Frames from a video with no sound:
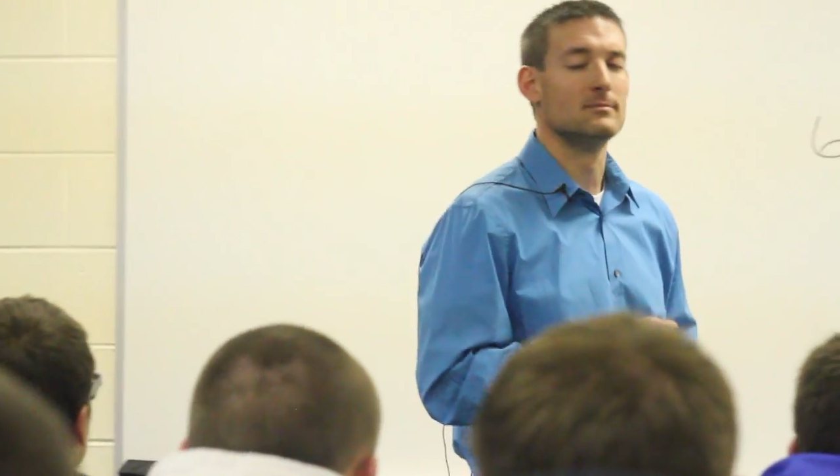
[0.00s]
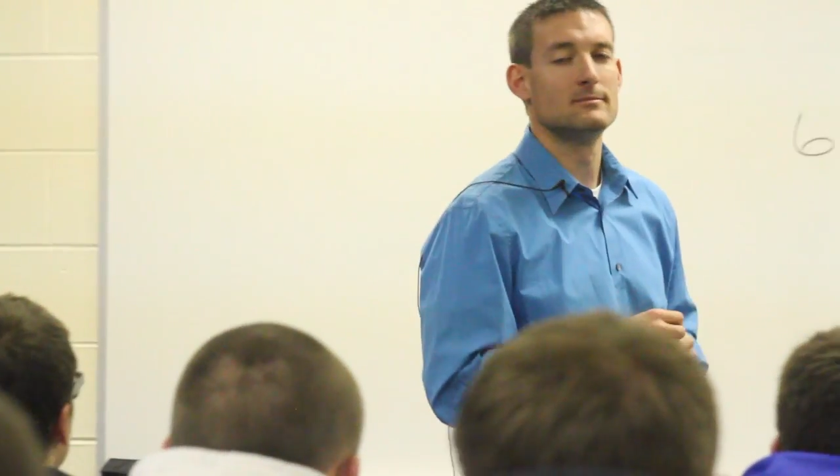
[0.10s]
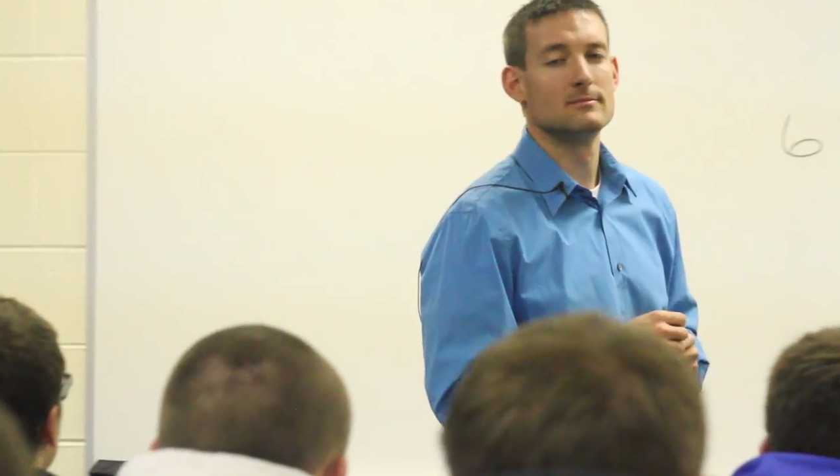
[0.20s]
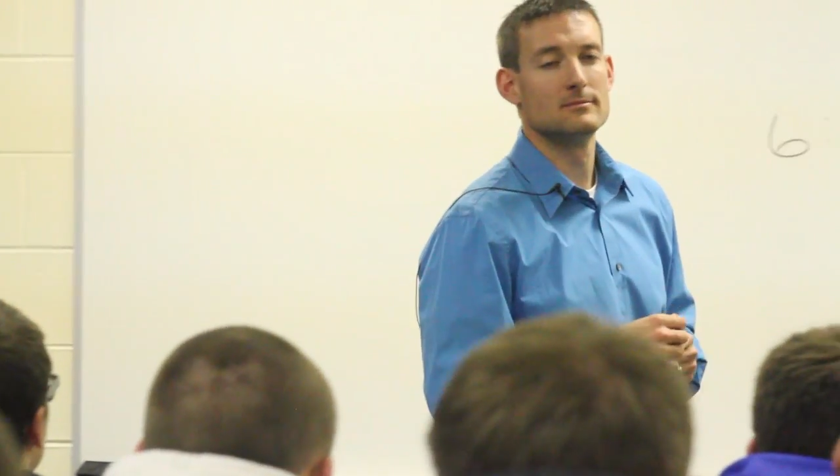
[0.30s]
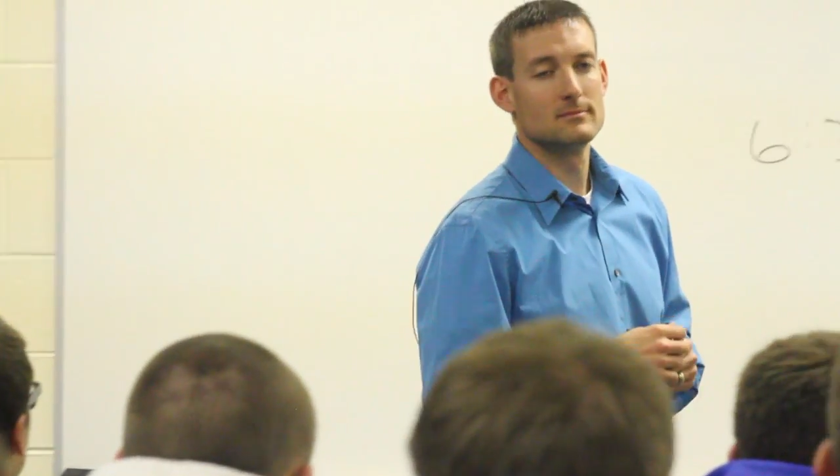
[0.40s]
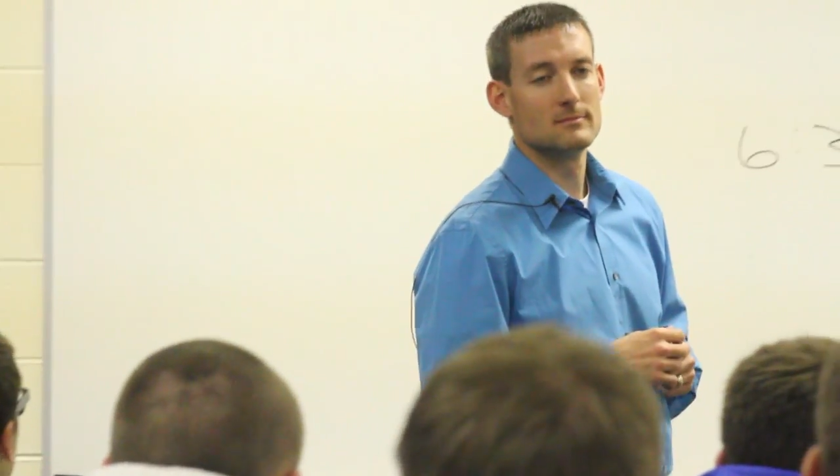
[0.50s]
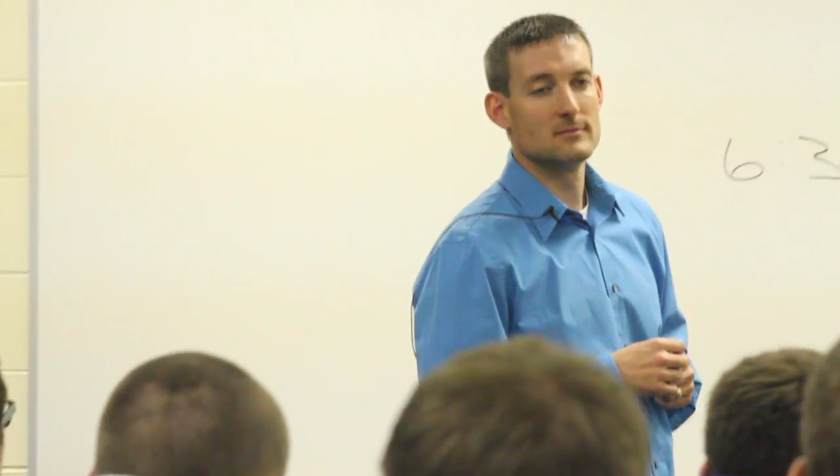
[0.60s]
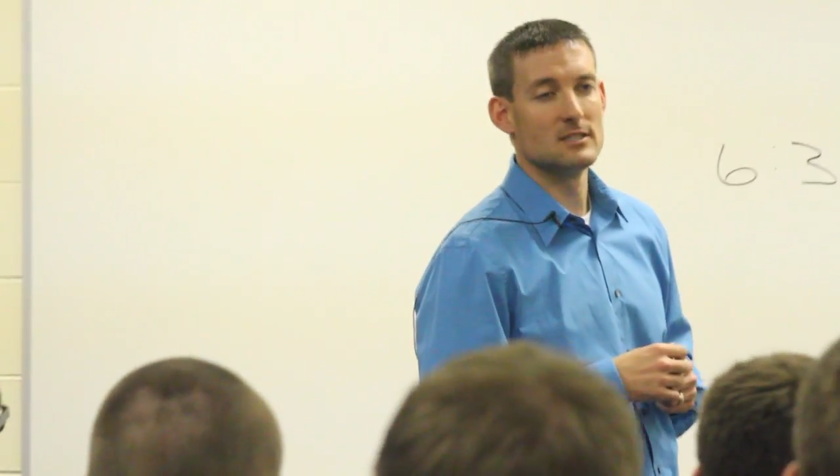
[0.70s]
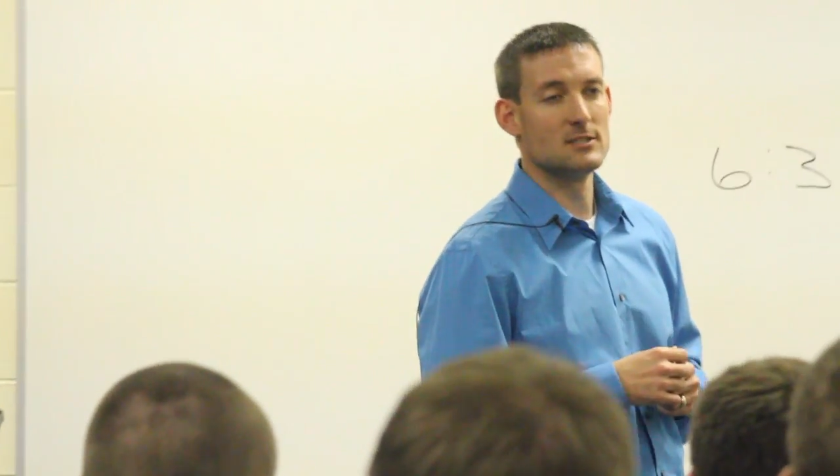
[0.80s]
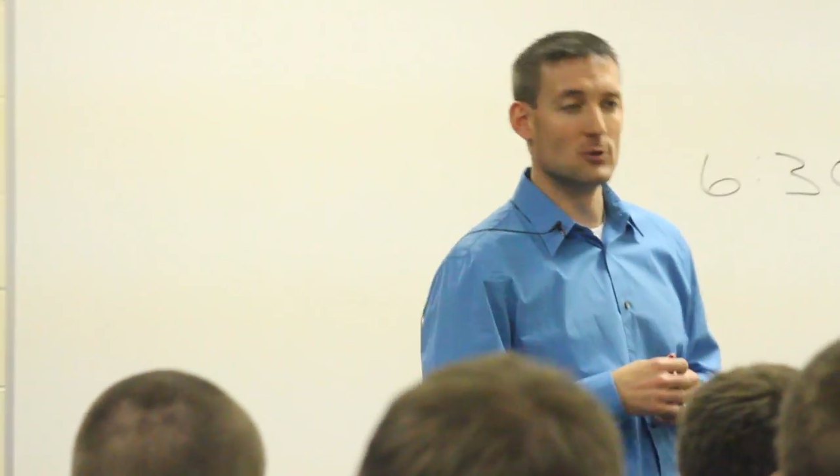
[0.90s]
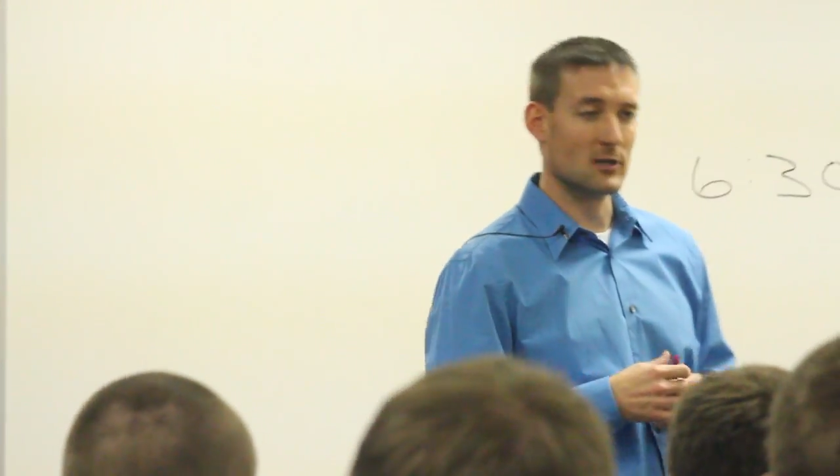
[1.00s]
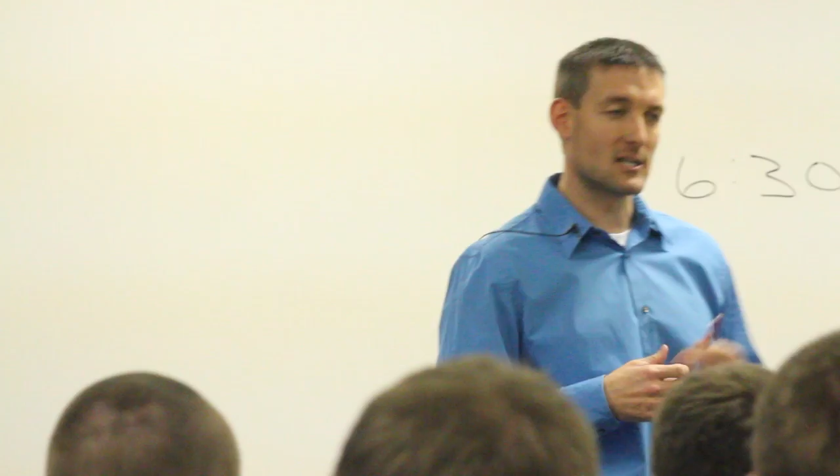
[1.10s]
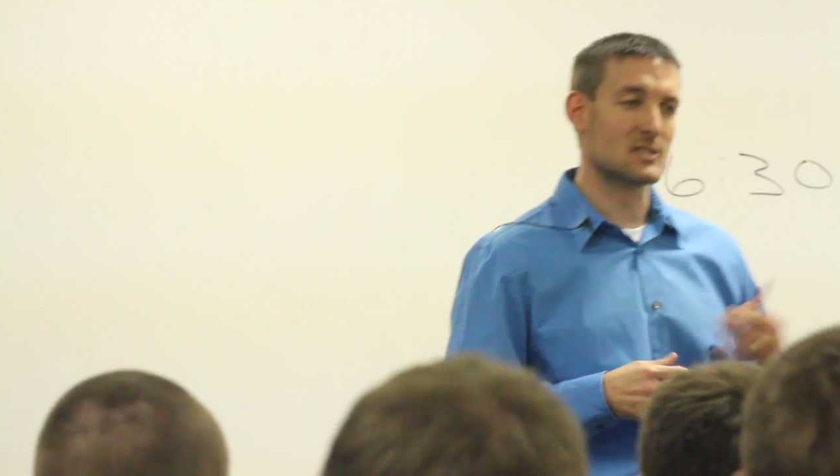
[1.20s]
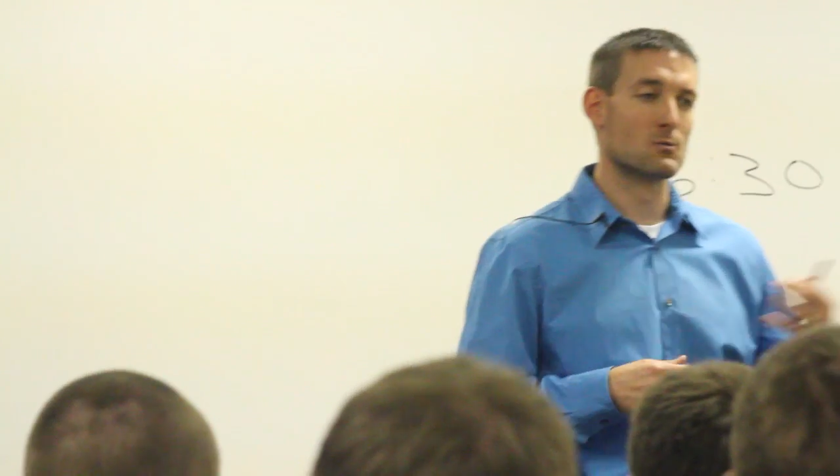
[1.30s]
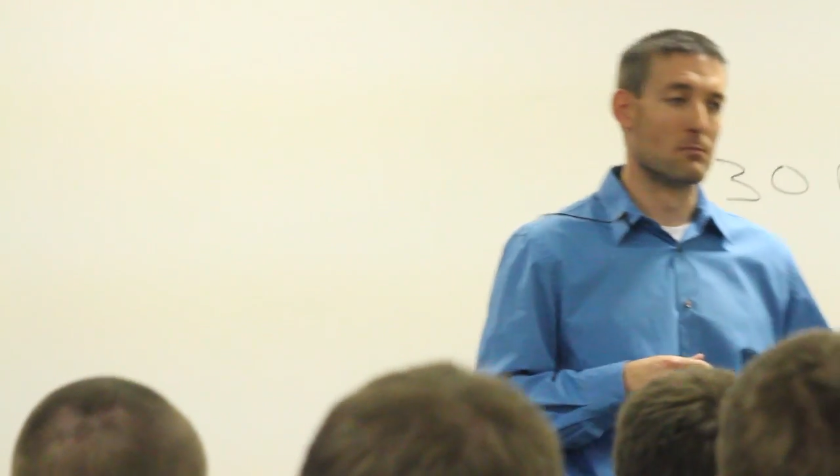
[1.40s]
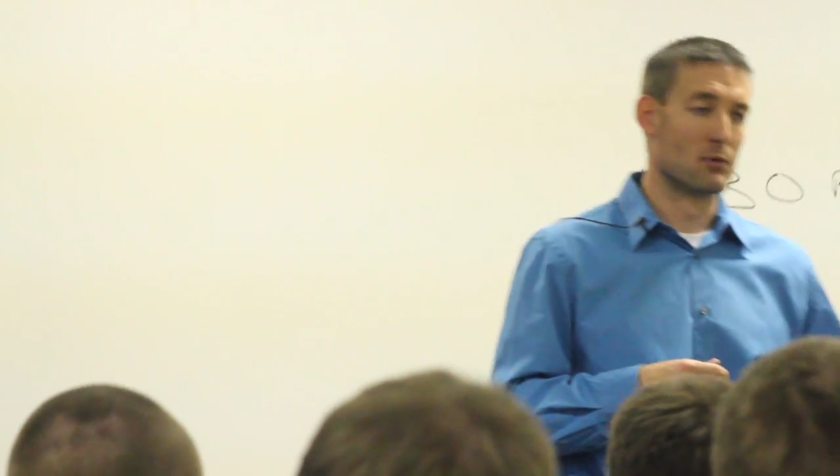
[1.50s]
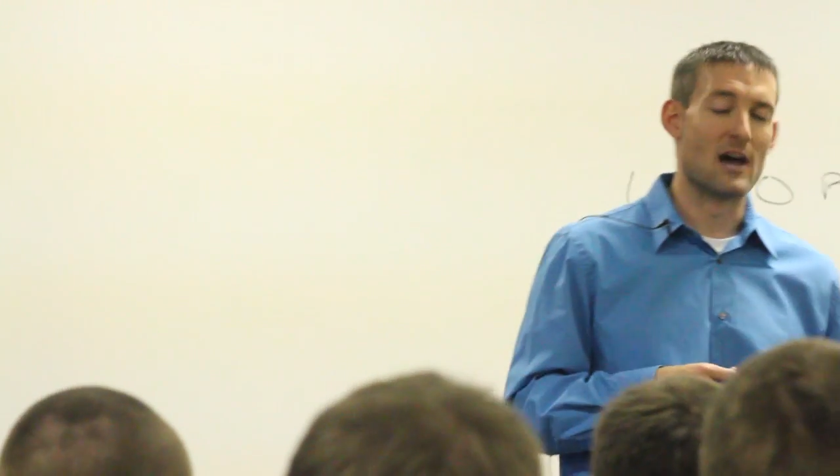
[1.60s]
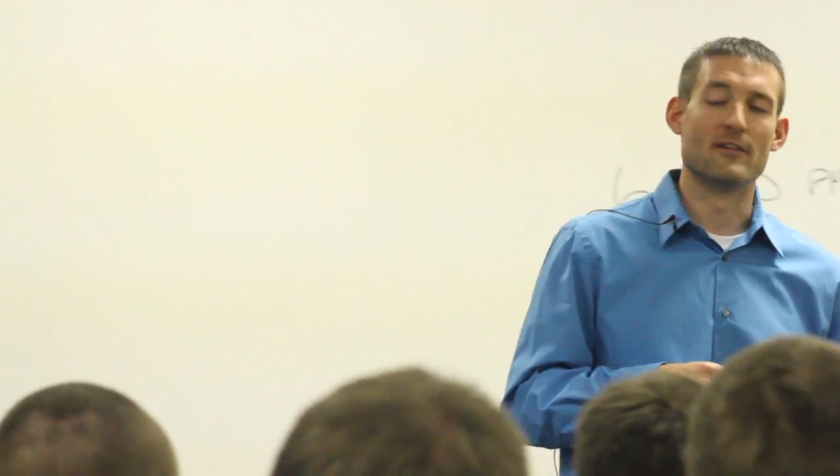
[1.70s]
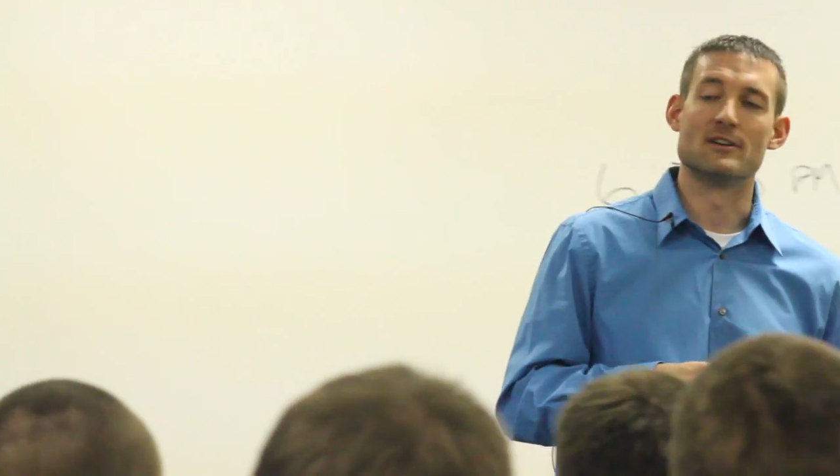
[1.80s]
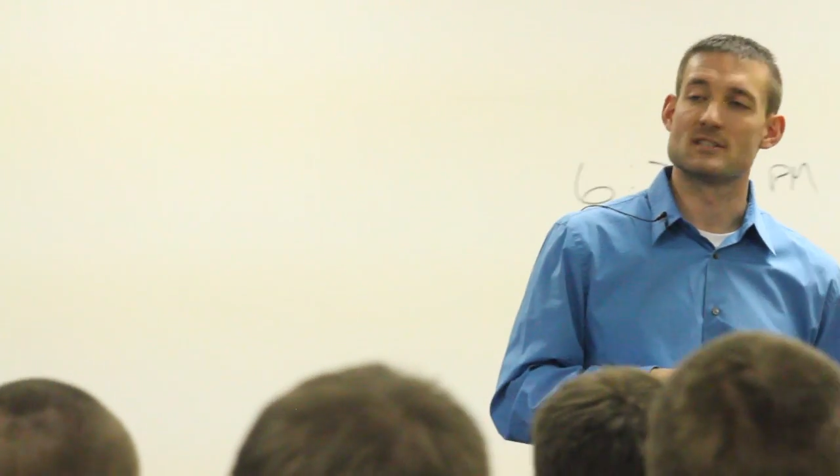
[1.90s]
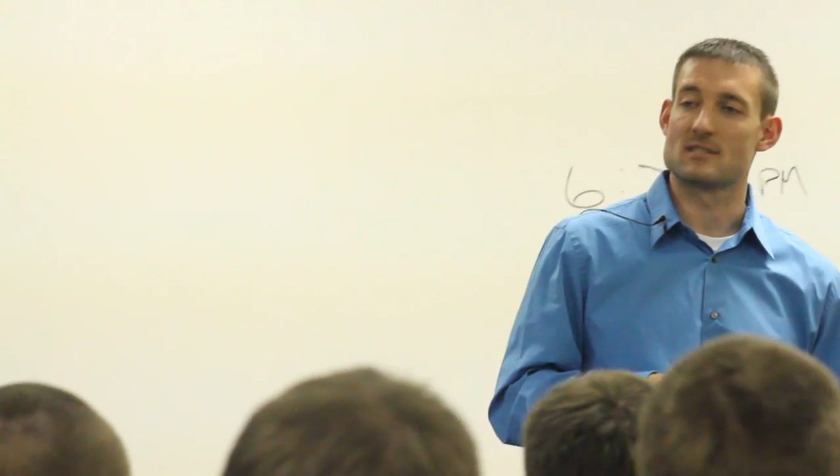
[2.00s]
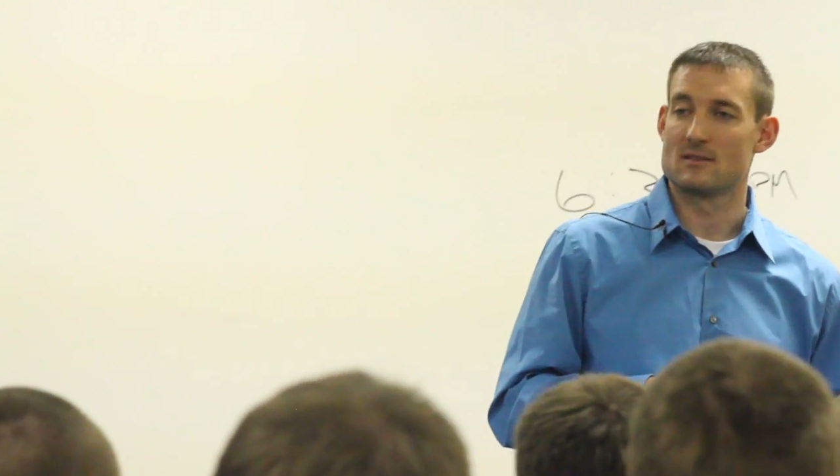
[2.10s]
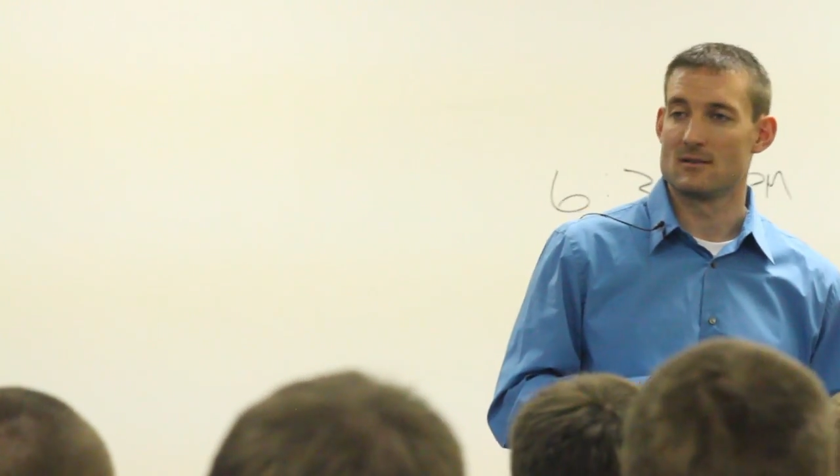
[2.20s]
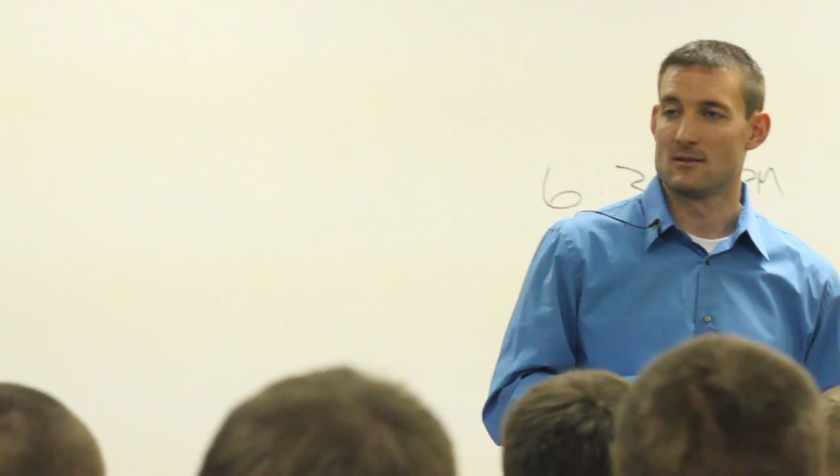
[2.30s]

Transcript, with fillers: them. You do it because we're brothers.